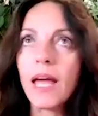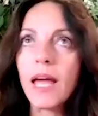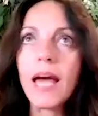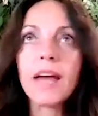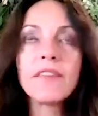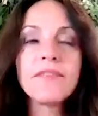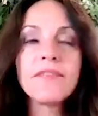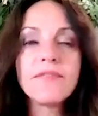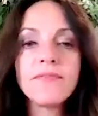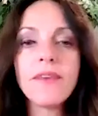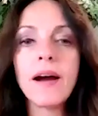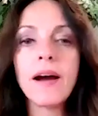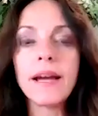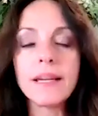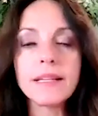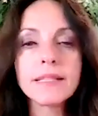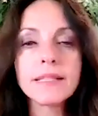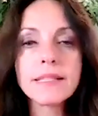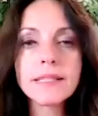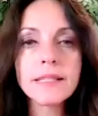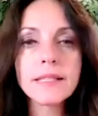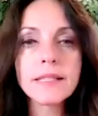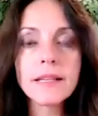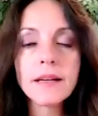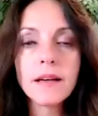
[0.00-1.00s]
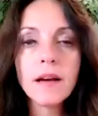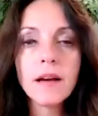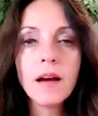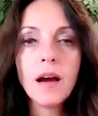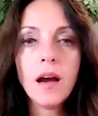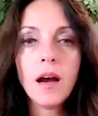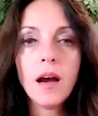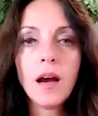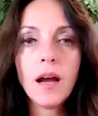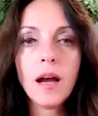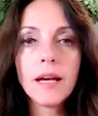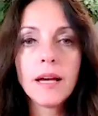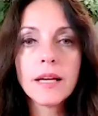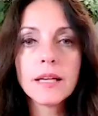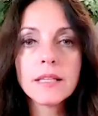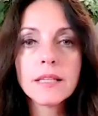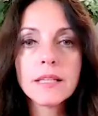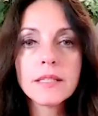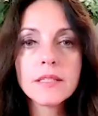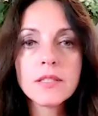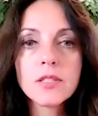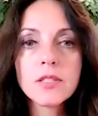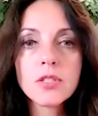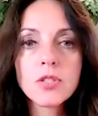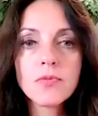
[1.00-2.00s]
advice
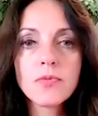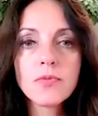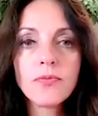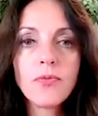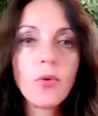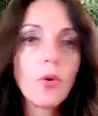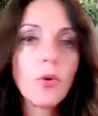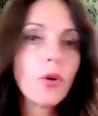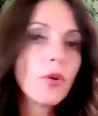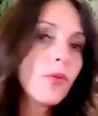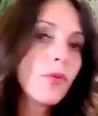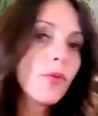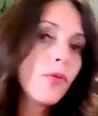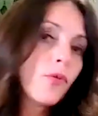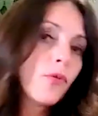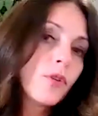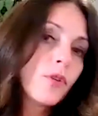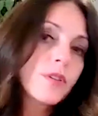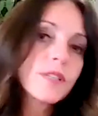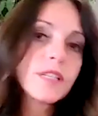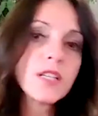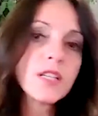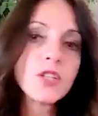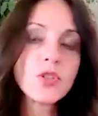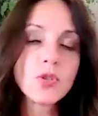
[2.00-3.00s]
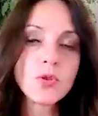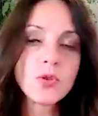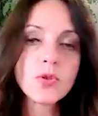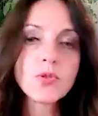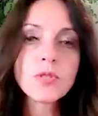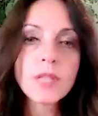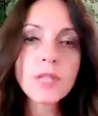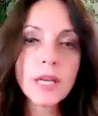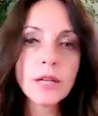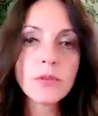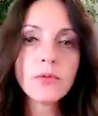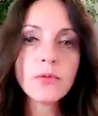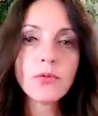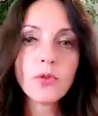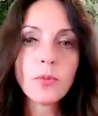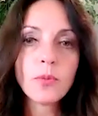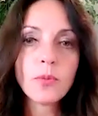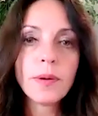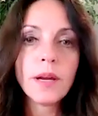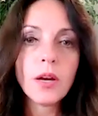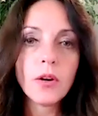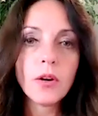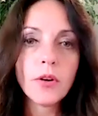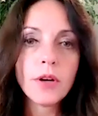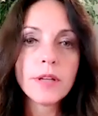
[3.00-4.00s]
as for teachers and for
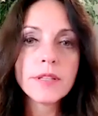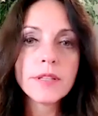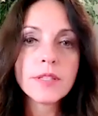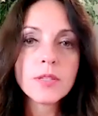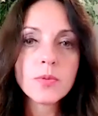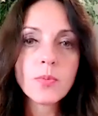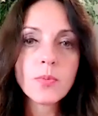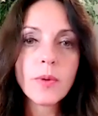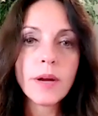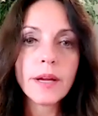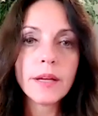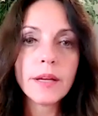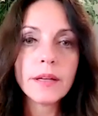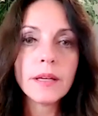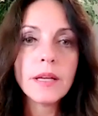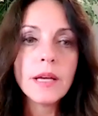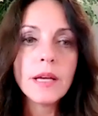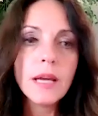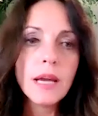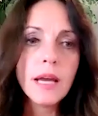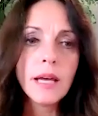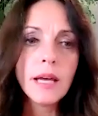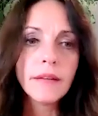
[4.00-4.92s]
parents when